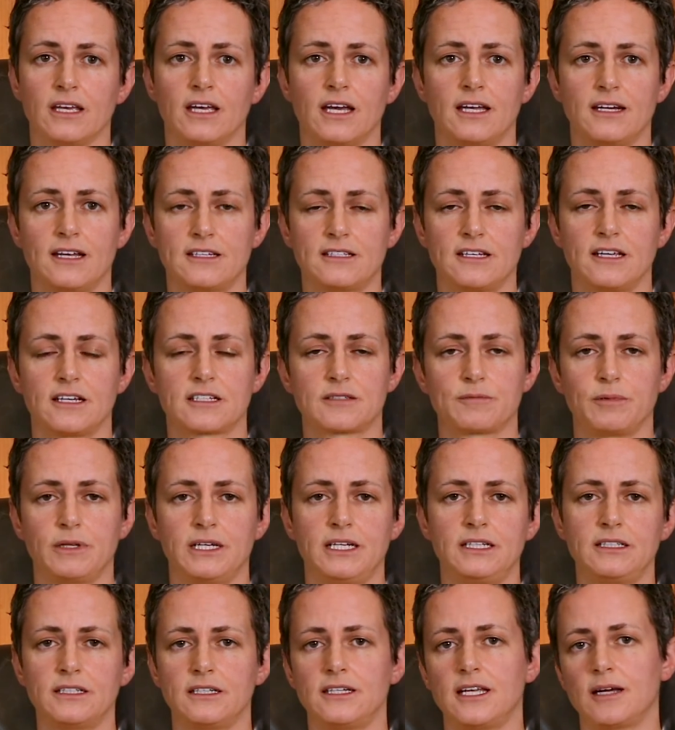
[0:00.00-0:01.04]
And as I
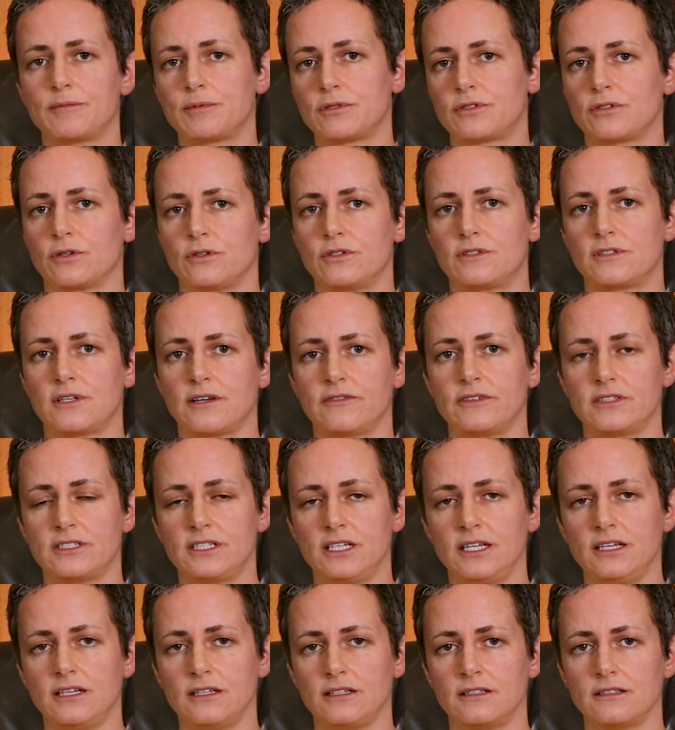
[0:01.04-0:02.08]
explained in episode
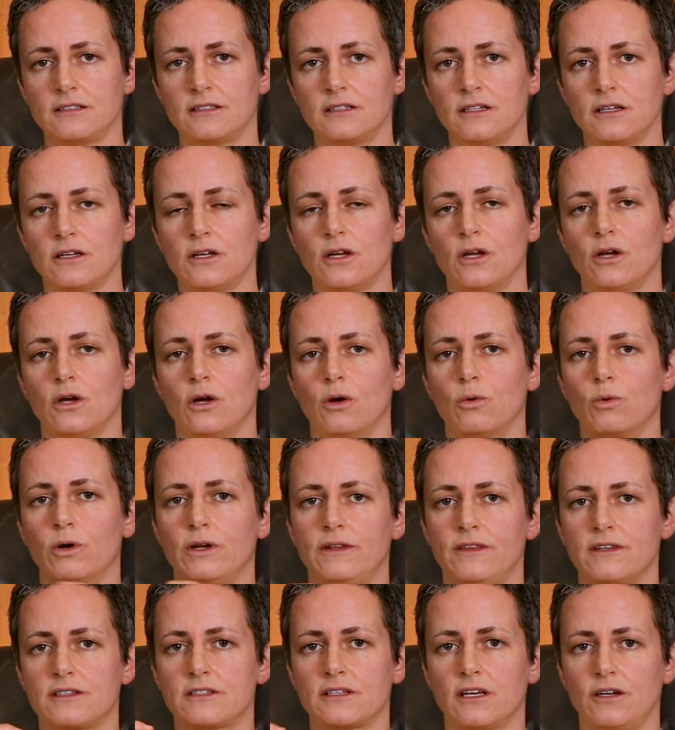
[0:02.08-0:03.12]
17,
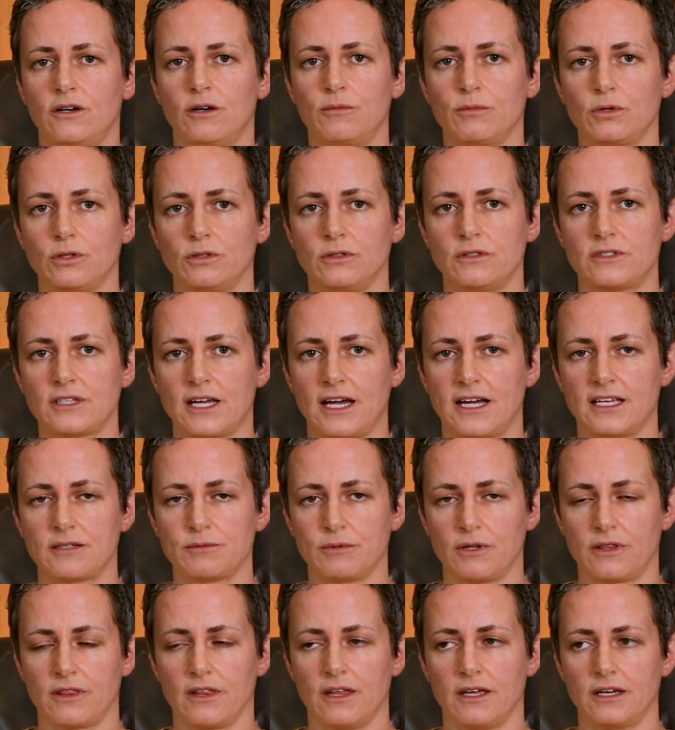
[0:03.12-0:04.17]
when the sun or moon's
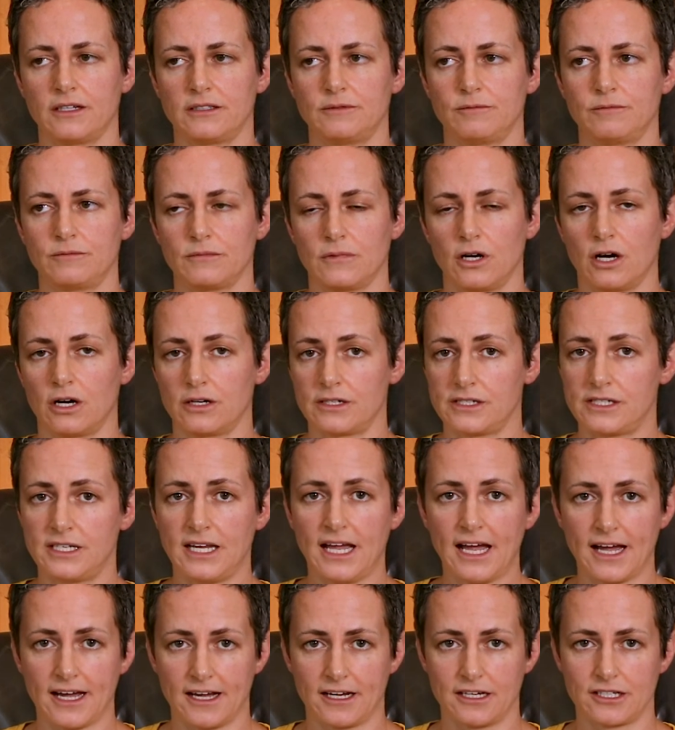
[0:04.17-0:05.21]
azimuth line are
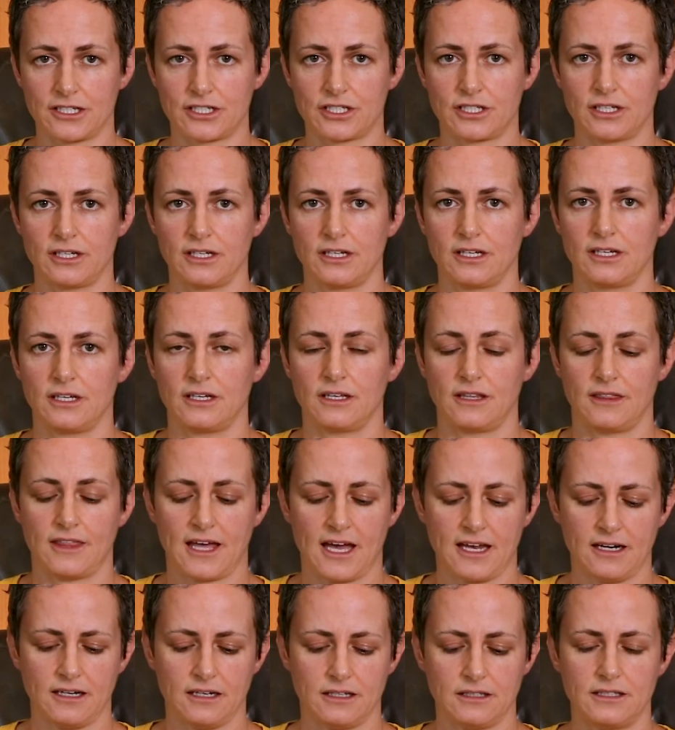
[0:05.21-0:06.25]
dashed,
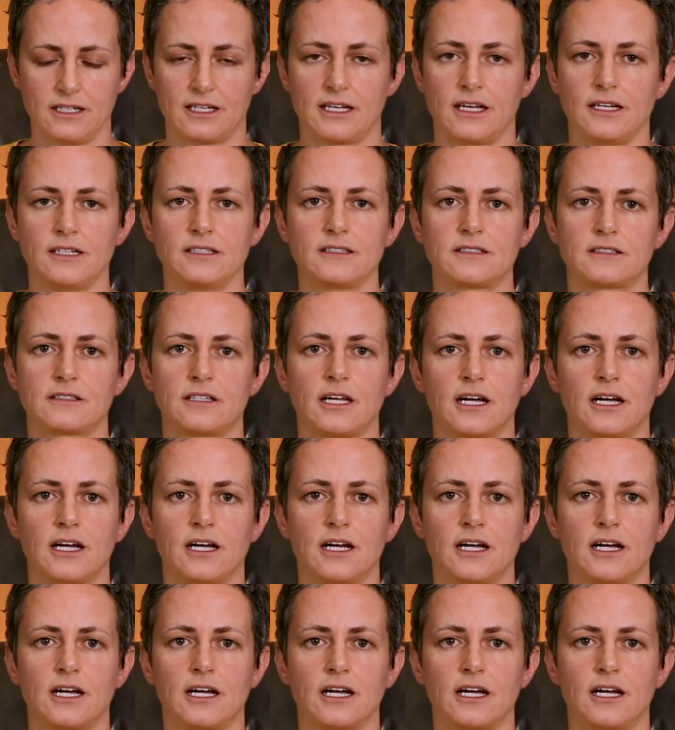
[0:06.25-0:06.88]
that indicates